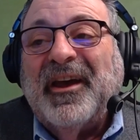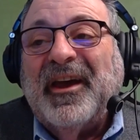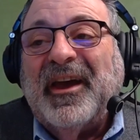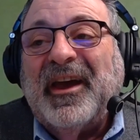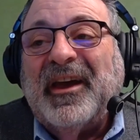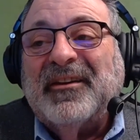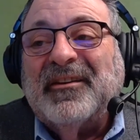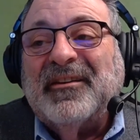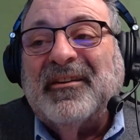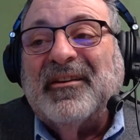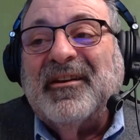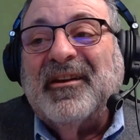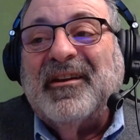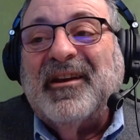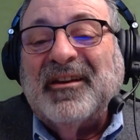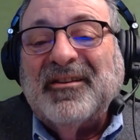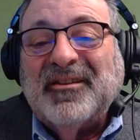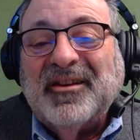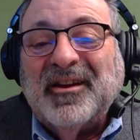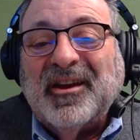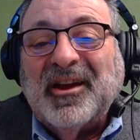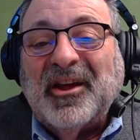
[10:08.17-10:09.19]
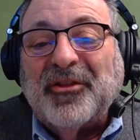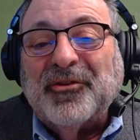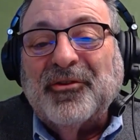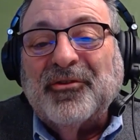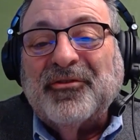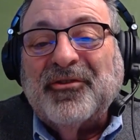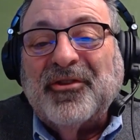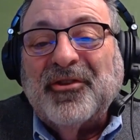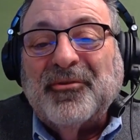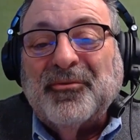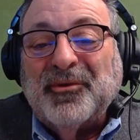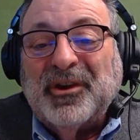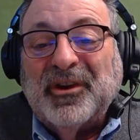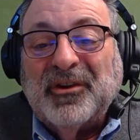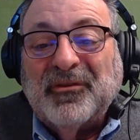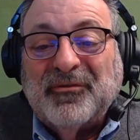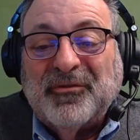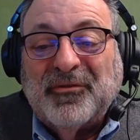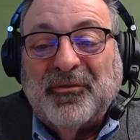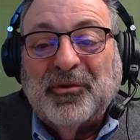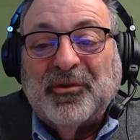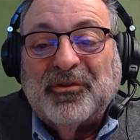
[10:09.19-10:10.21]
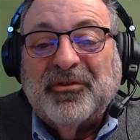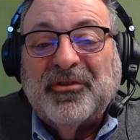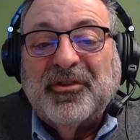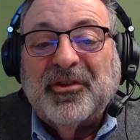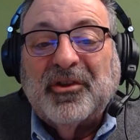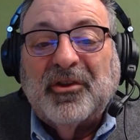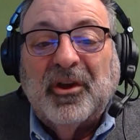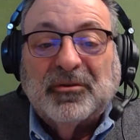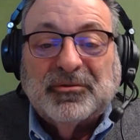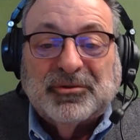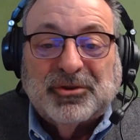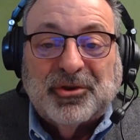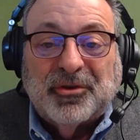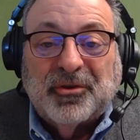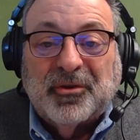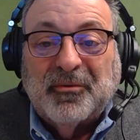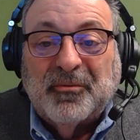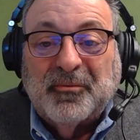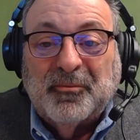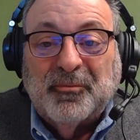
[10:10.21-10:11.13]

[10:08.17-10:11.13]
and get-togethers that reinforce the culture